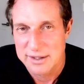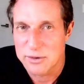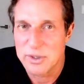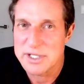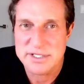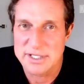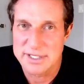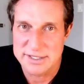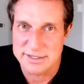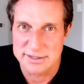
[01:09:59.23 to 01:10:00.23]
question
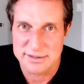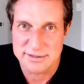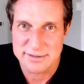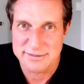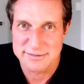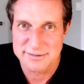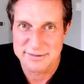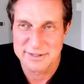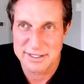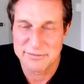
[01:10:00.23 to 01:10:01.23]
isn't
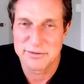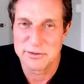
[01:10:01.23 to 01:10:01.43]
if you